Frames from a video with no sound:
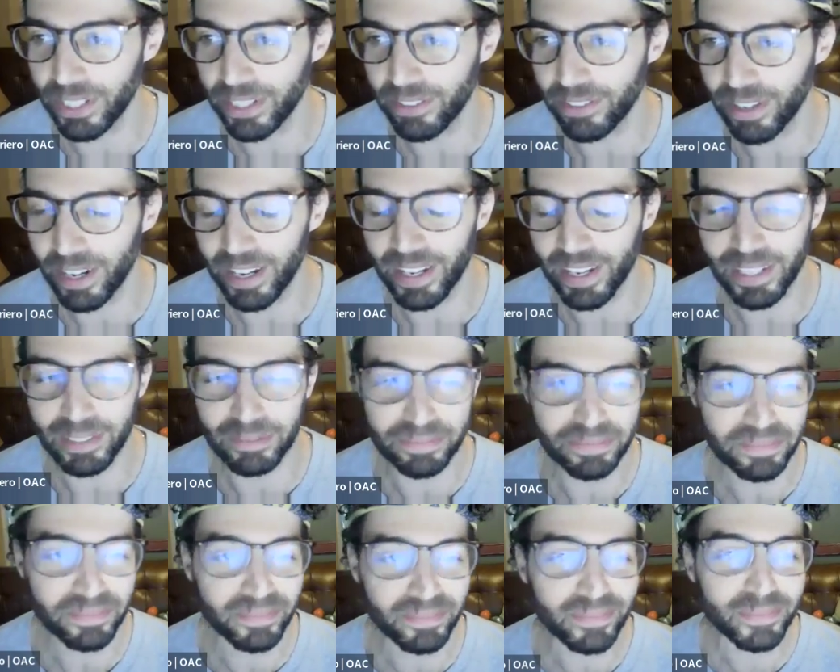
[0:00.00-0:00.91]
right?
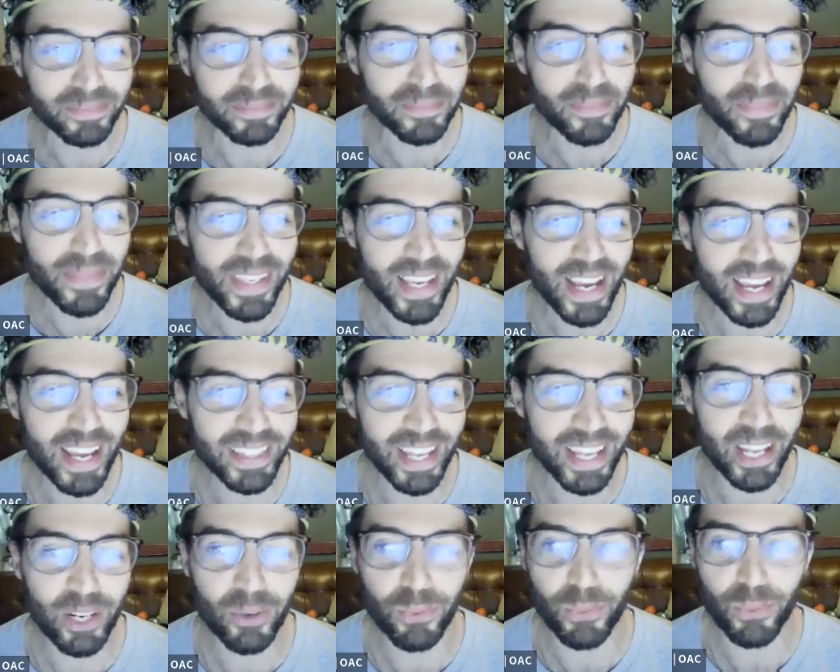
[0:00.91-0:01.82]
And
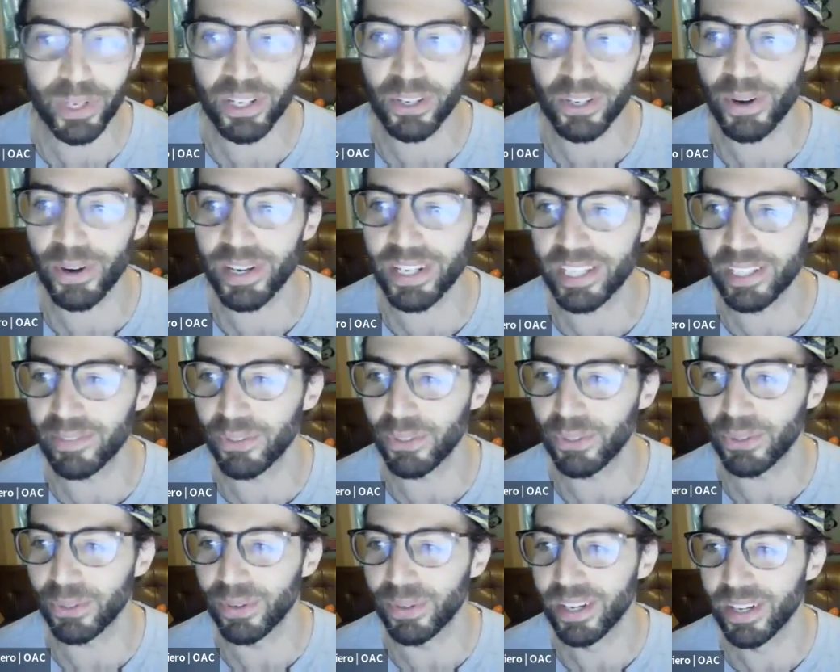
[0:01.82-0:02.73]
then we are going to give
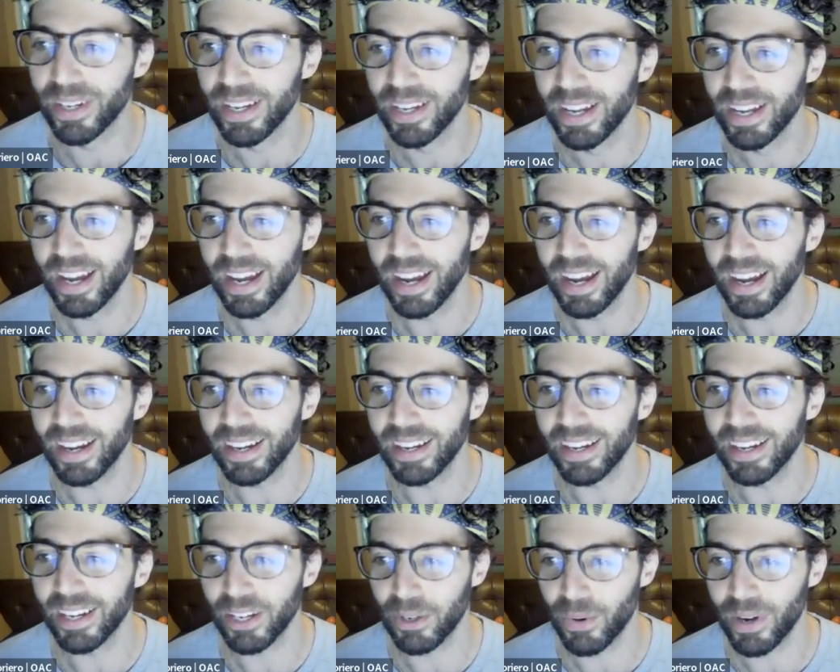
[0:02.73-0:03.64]
you a